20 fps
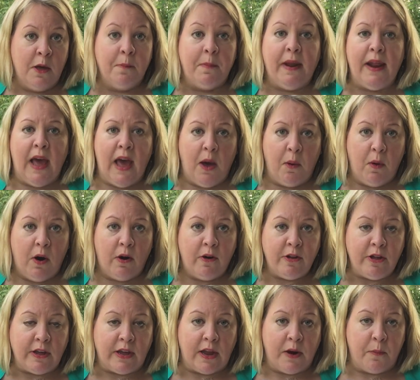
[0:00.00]
But how are
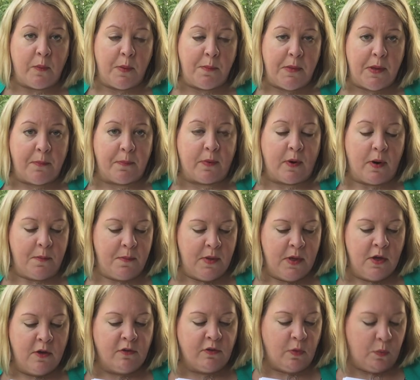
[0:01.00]
you going to remember them?
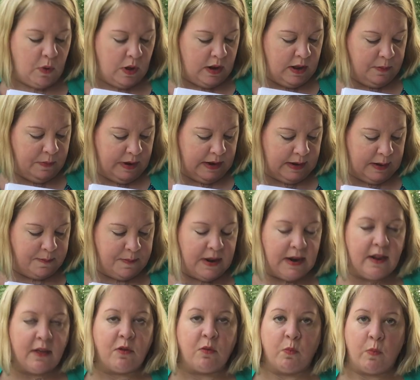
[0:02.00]
So what I recommend
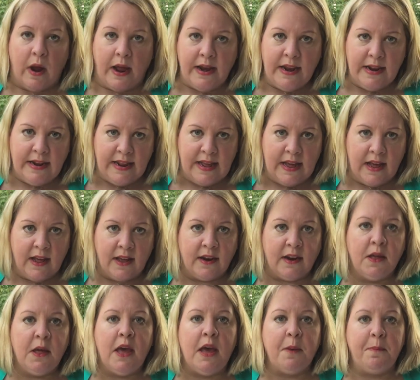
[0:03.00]
is write it down
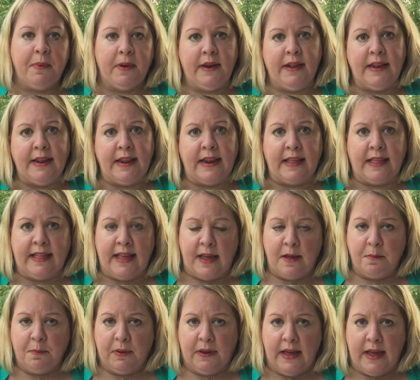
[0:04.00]
and put it in a
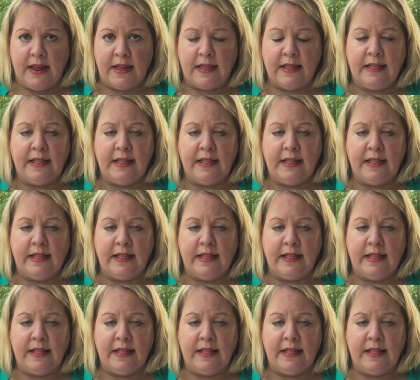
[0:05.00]
safe place.